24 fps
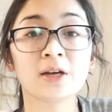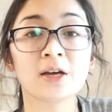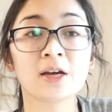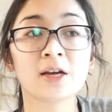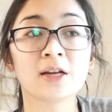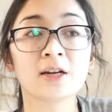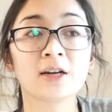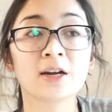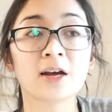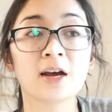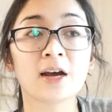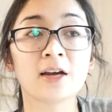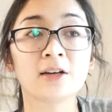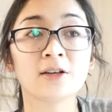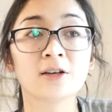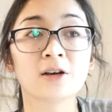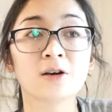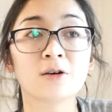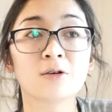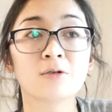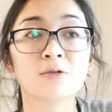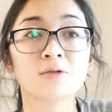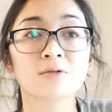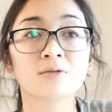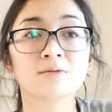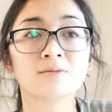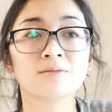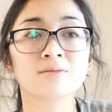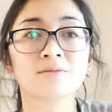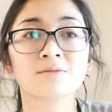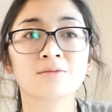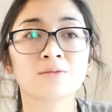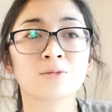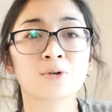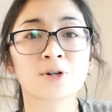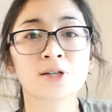And I know
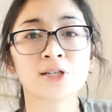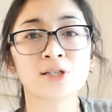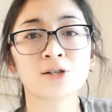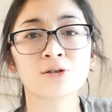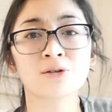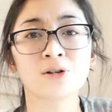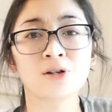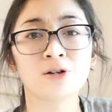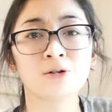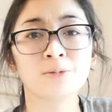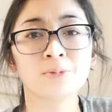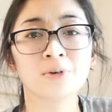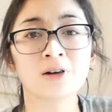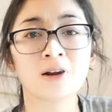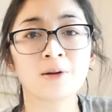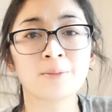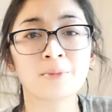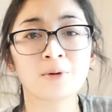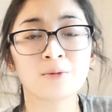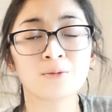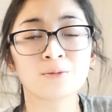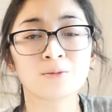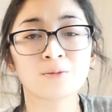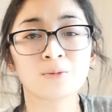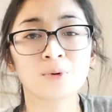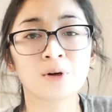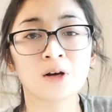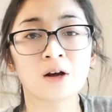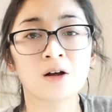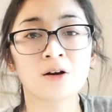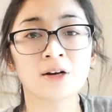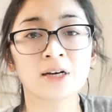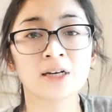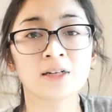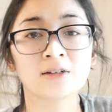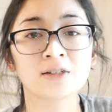we're still human. I mean, we all
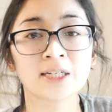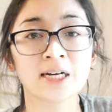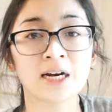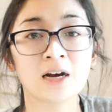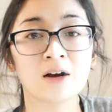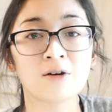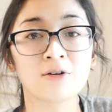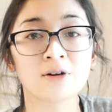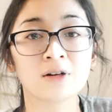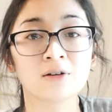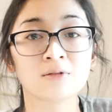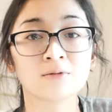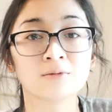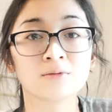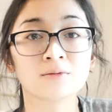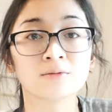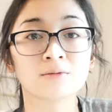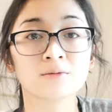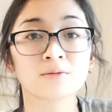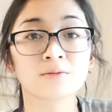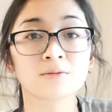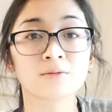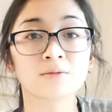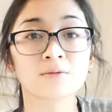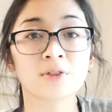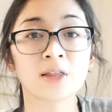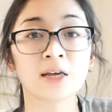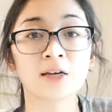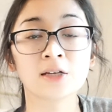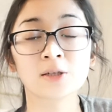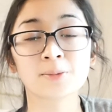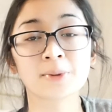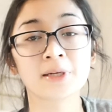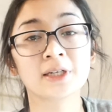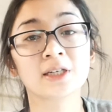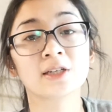get down and
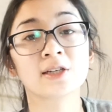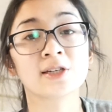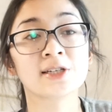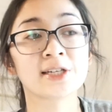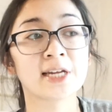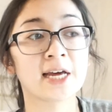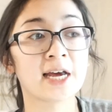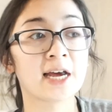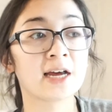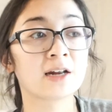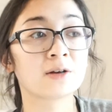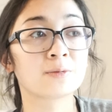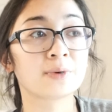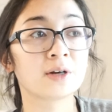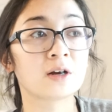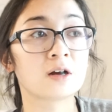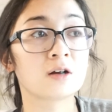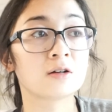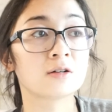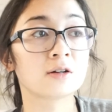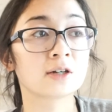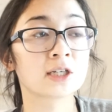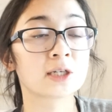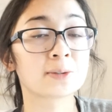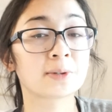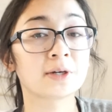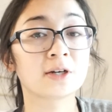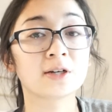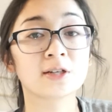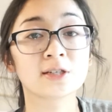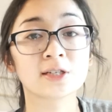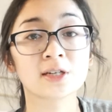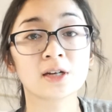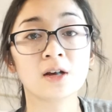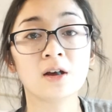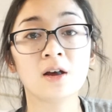things make us sad, and we all
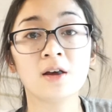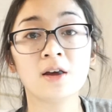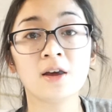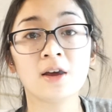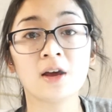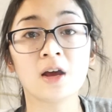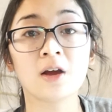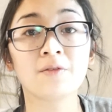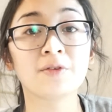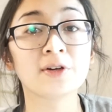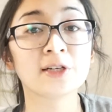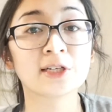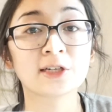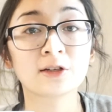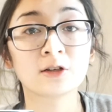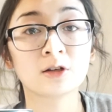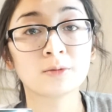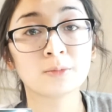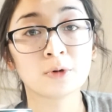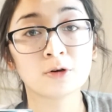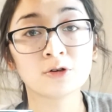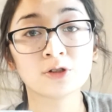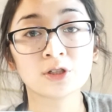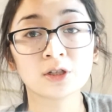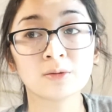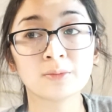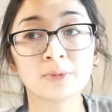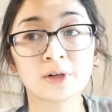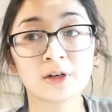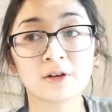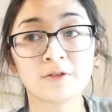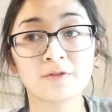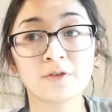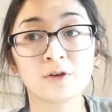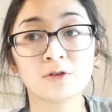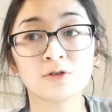experience every single emotion. But
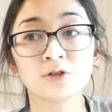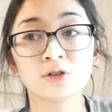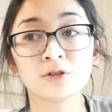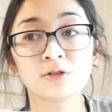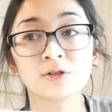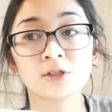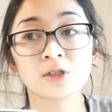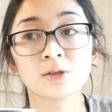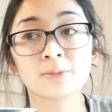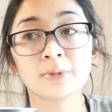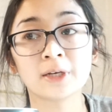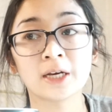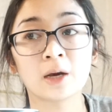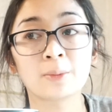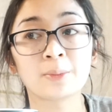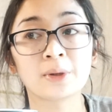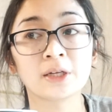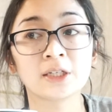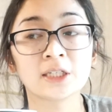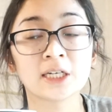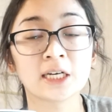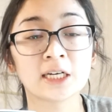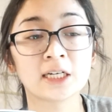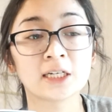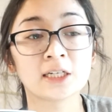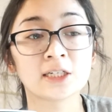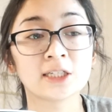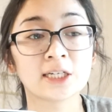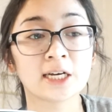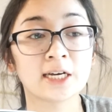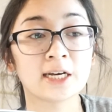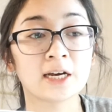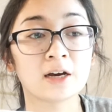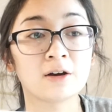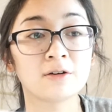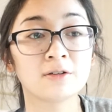if you choose to be happy day in and
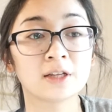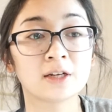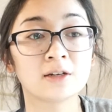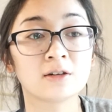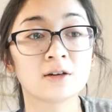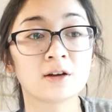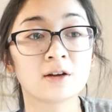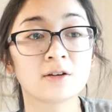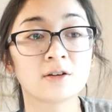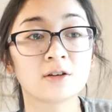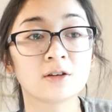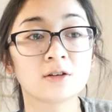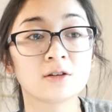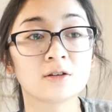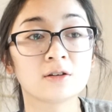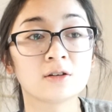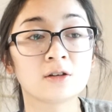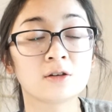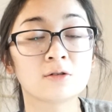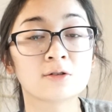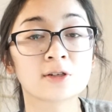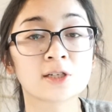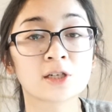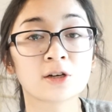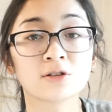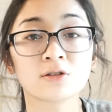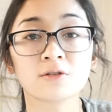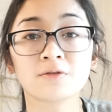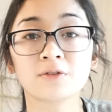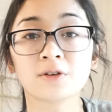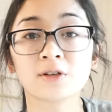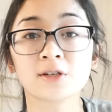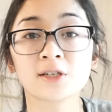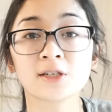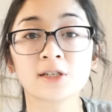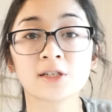day out, then you'll start to
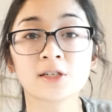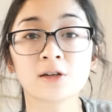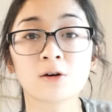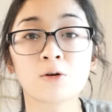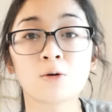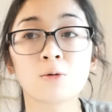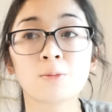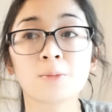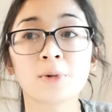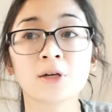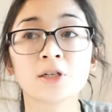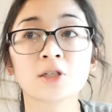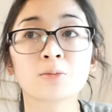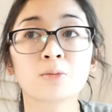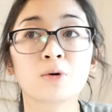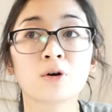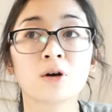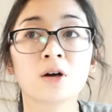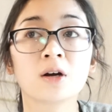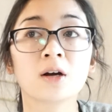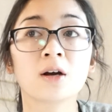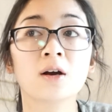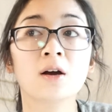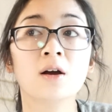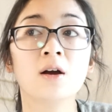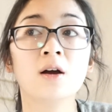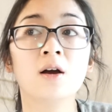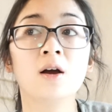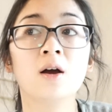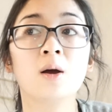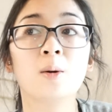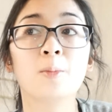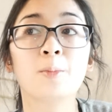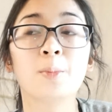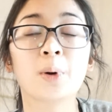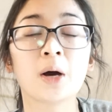feel so much more
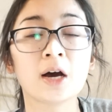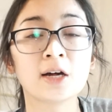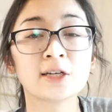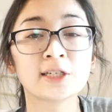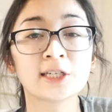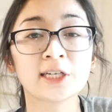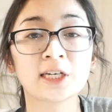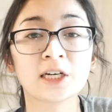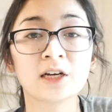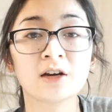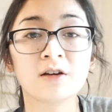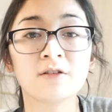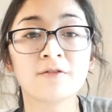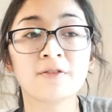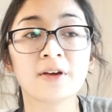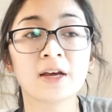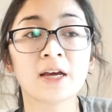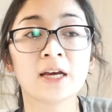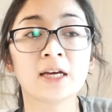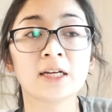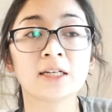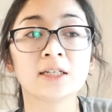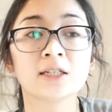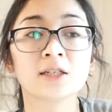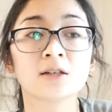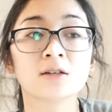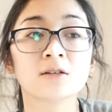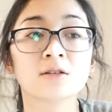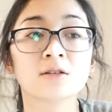positive and